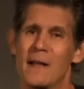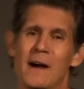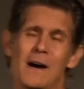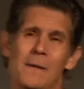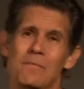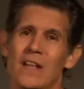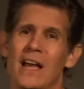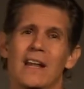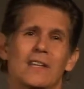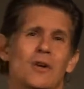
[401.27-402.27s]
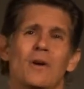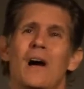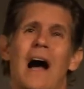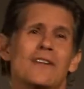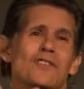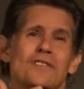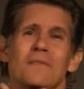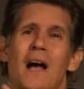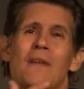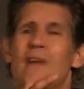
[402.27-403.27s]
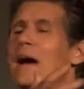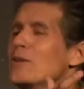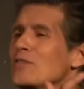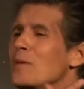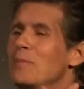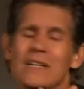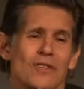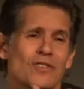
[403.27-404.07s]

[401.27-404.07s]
Um, and, you know, I just, I value his opinion